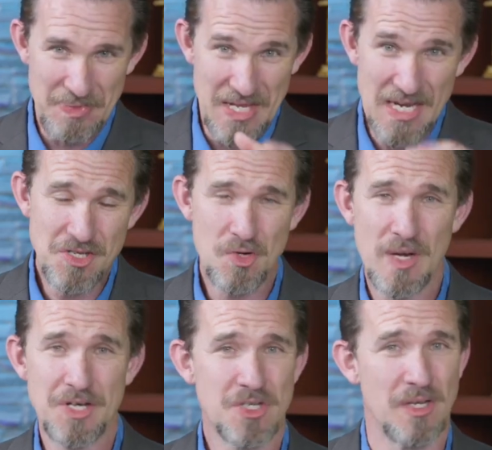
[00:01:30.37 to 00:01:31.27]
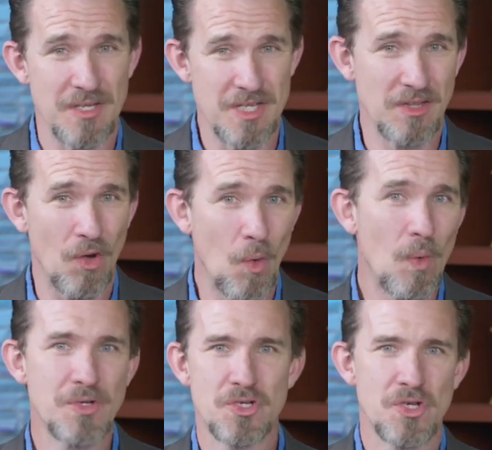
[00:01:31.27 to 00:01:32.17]
These Christians in the
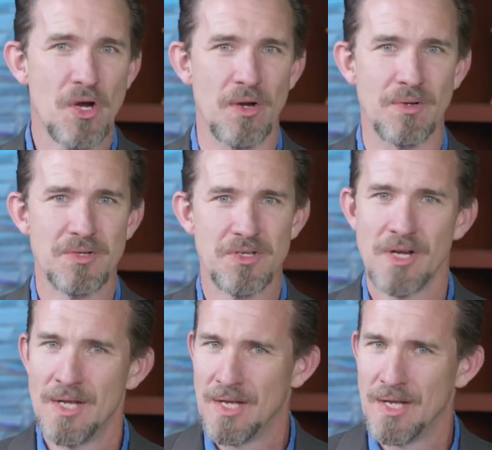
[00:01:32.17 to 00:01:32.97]
Lord's church